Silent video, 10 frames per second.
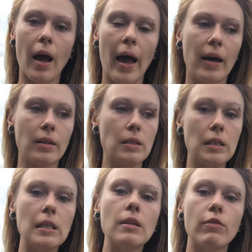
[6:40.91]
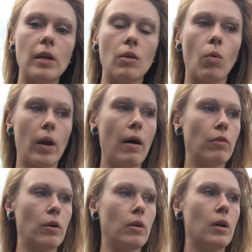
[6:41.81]
and leaving
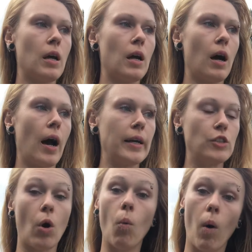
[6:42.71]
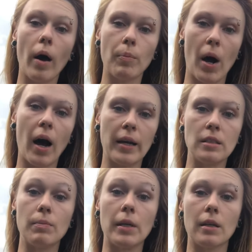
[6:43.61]
whatever I don't want
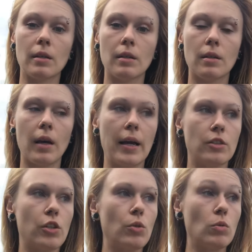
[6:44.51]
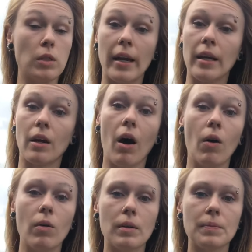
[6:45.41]
behind me and to let it go.